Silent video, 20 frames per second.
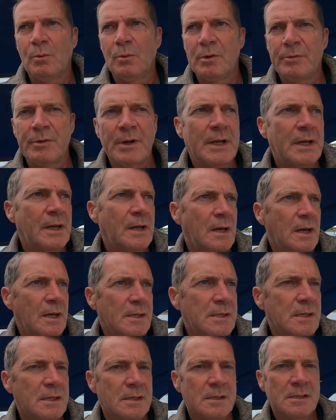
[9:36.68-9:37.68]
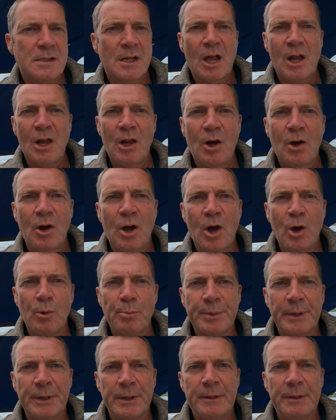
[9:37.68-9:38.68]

We've had a night at Longhope